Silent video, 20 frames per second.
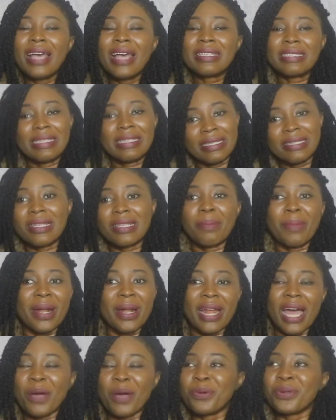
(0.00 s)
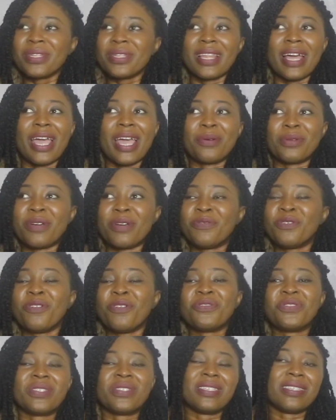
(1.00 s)
Sister Mara, I won't lie, I would have
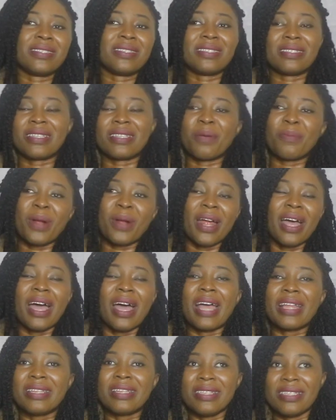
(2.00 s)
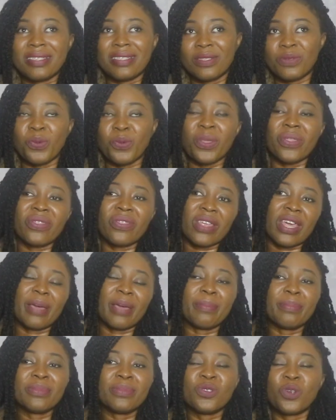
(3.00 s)
loved to see Sister Mara at least with
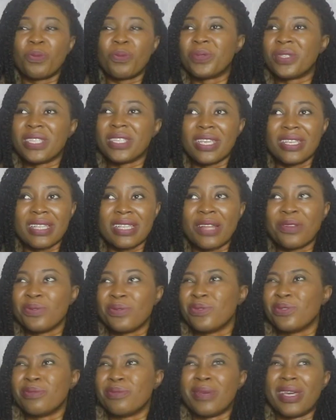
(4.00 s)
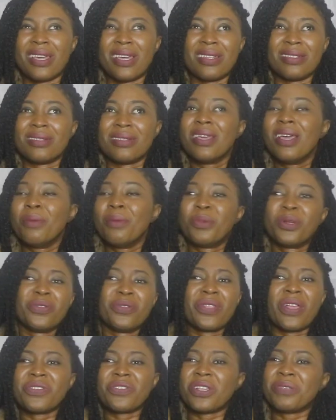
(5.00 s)
them, top six. I don't know, man, but it
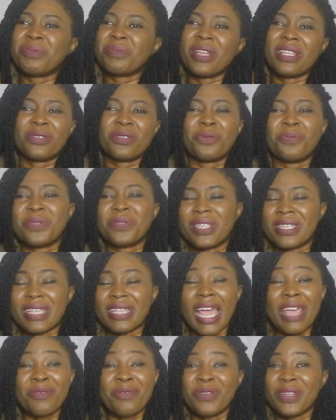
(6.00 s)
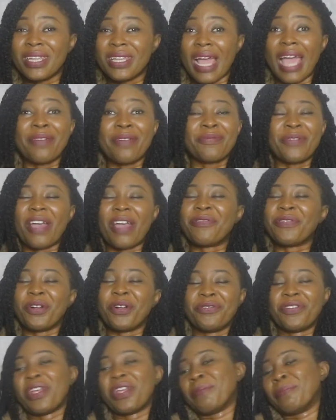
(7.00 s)
just made it top six. I really, I, I
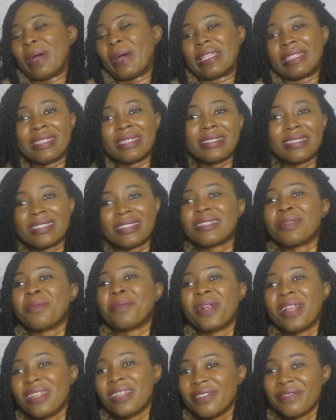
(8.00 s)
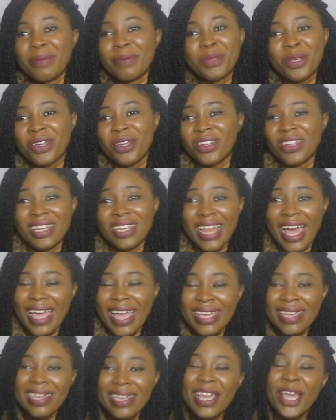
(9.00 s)
felt very bad seeing Sister Mara leave. I'm not gonna
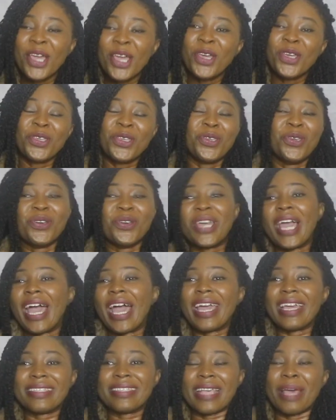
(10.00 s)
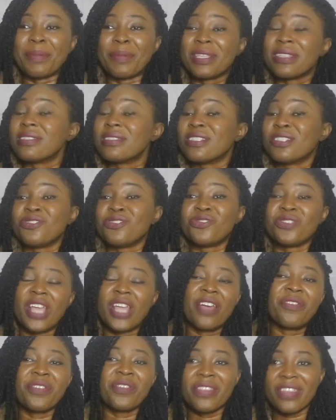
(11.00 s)
lie. You guys, I mean, this is literally
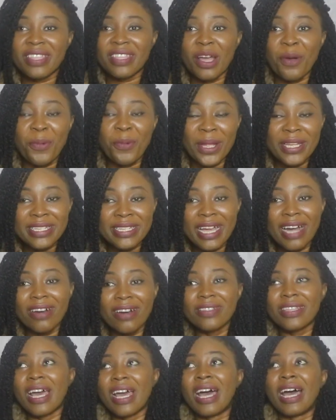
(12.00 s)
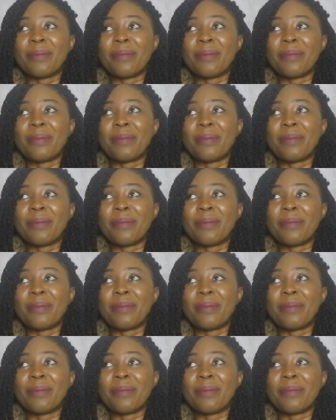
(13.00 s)
everything that went down.